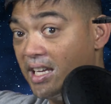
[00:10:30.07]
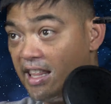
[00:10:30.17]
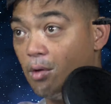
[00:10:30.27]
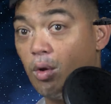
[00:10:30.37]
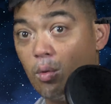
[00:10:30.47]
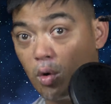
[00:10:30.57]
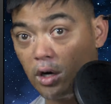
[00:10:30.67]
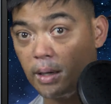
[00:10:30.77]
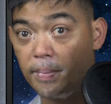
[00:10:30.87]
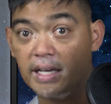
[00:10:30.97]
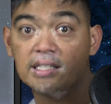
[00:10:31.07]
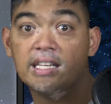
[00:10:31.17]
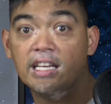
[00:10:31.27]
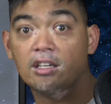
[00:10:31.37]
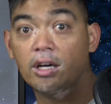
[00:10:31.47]
and then we work a best
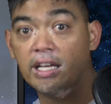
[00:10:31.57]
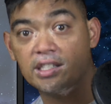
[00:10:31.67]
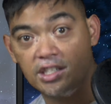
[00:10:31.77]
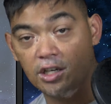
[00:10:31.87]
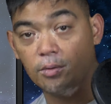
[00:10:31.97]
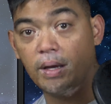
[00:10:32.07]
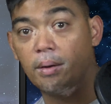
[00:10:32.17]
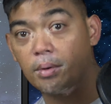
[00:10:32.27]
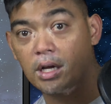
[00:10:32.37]
deal and still be able to